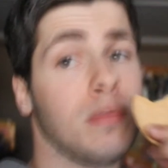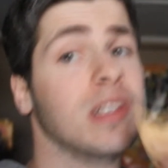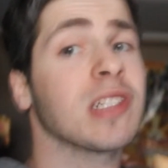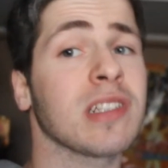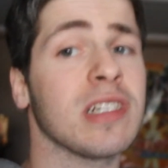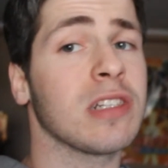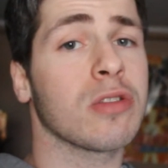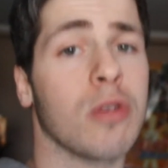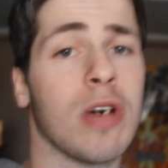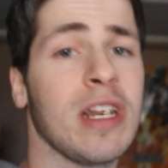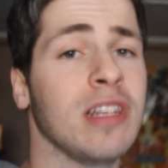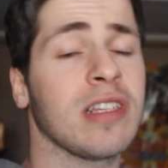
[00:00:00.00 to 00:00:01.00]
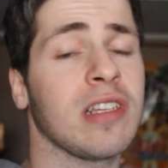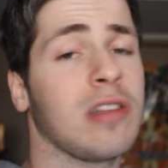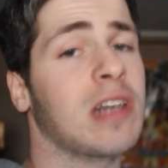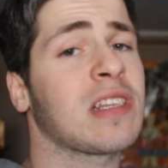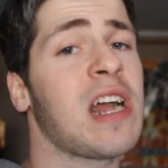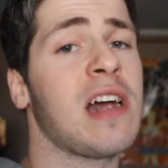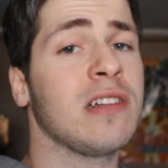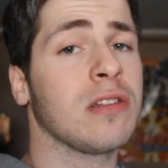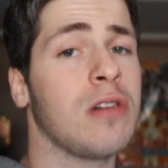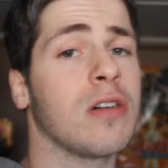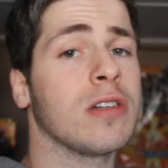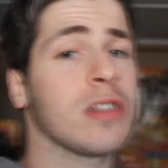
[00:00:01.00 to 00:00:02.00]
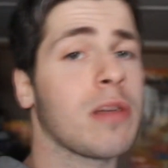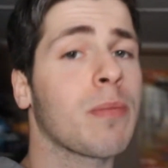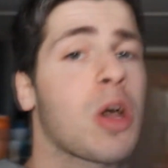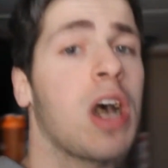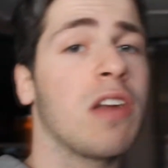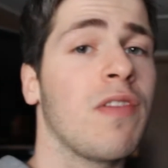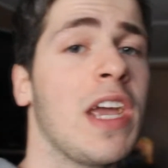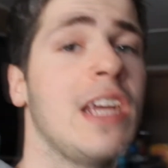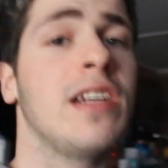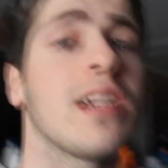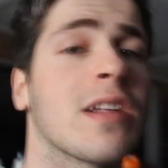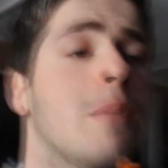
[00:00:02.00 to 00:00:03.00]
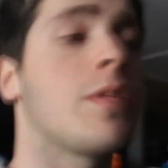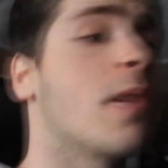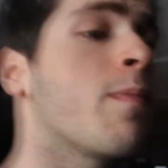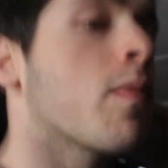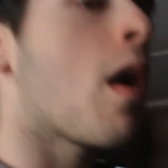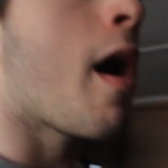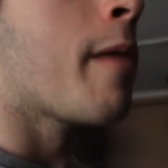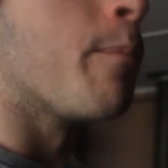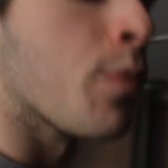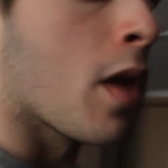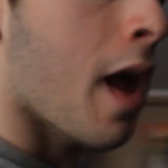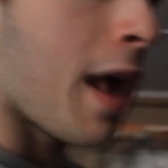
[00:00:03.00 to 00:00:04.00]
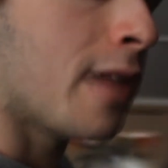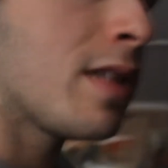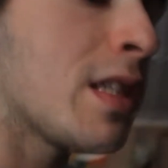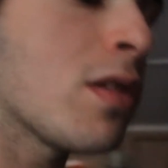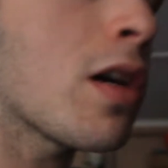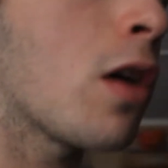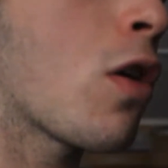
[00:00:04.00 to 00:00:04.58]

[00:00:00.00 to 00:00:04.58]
biscuits or anything like that, as long as I'm kind of eating something. And since I